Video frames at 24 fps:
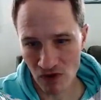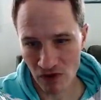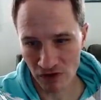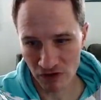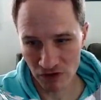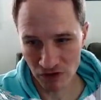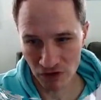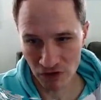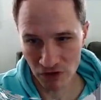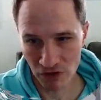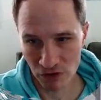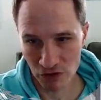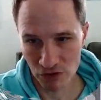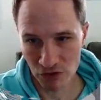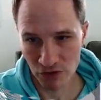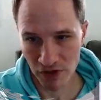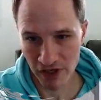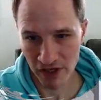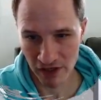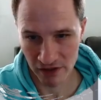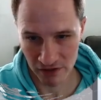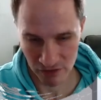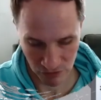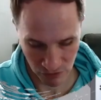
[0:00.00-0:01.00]
you
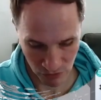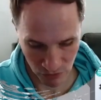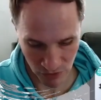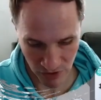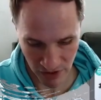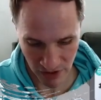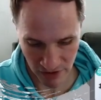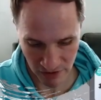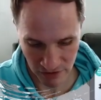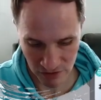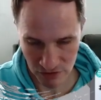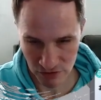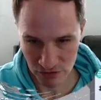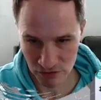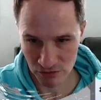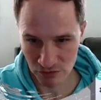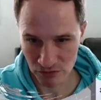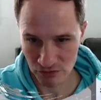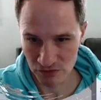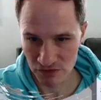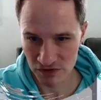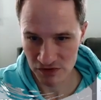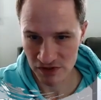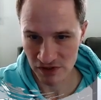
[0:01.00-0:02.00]
can do
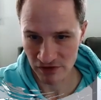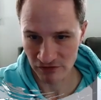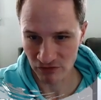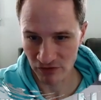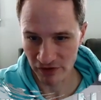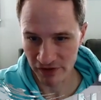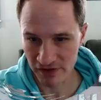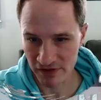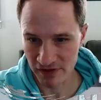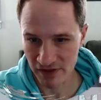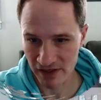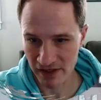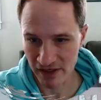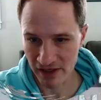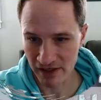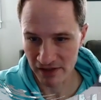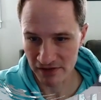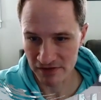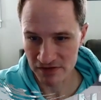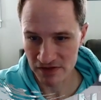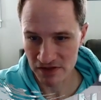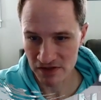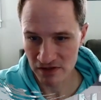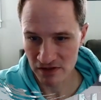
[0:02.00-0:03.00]
stuff like
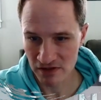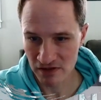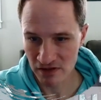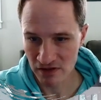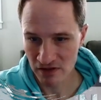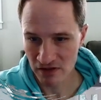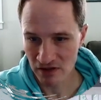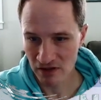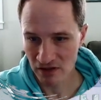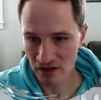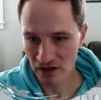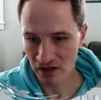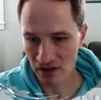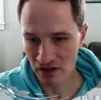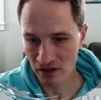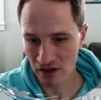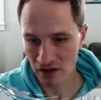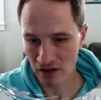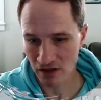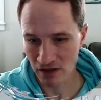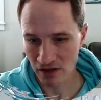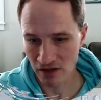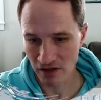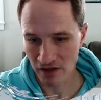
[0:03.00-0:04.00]
that,
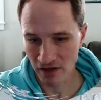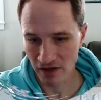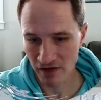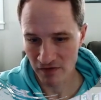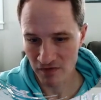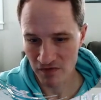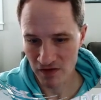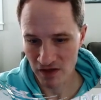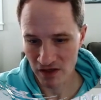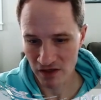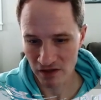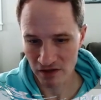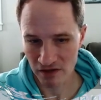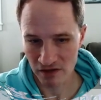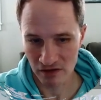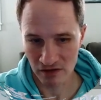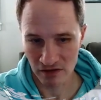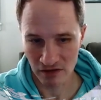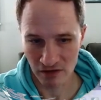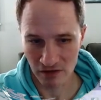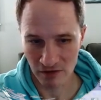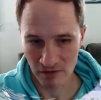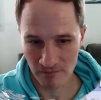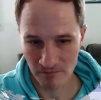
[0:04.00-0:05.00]
and then
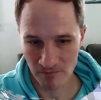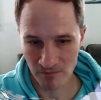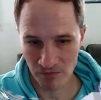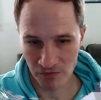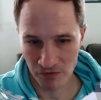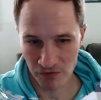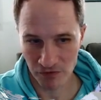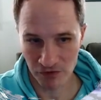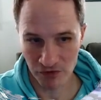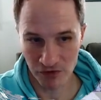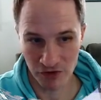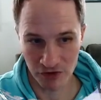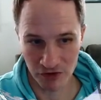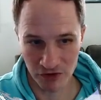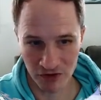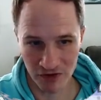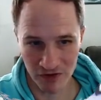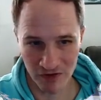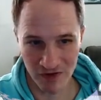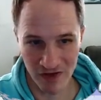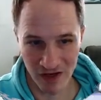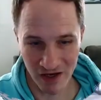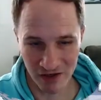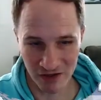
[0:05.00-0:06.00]
you're
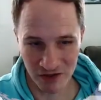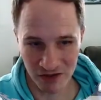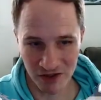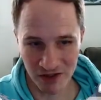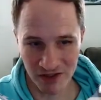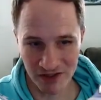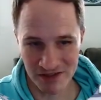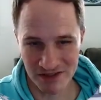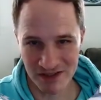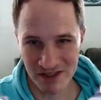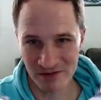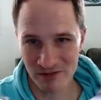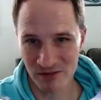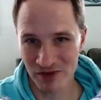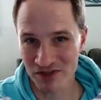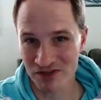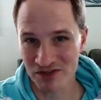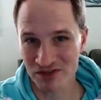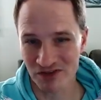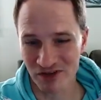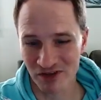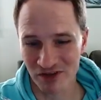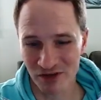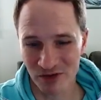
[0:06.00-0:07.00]
gonna see me
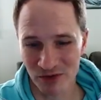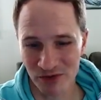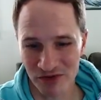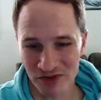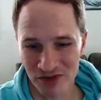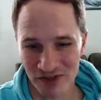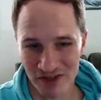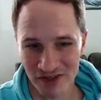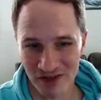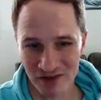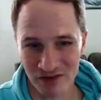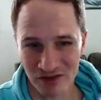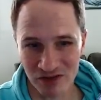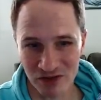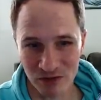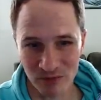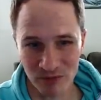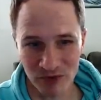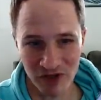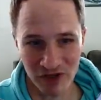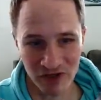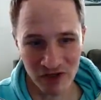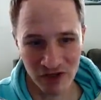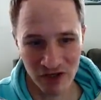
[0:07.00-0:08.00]
struggle with it a little
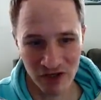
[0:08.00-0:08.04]
bit,